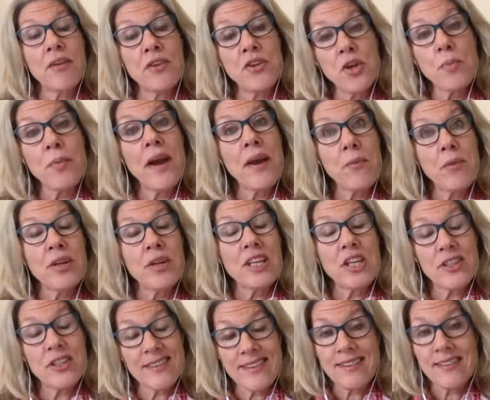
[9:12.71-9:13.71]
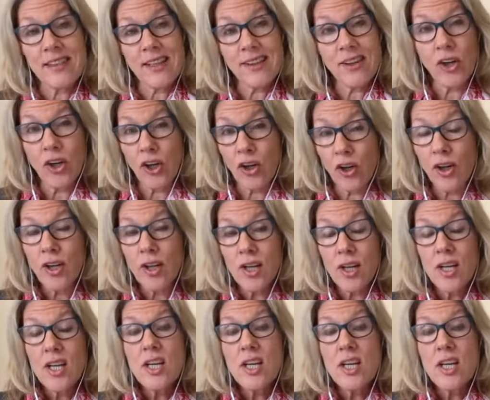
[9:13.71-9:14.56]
and you might want to consider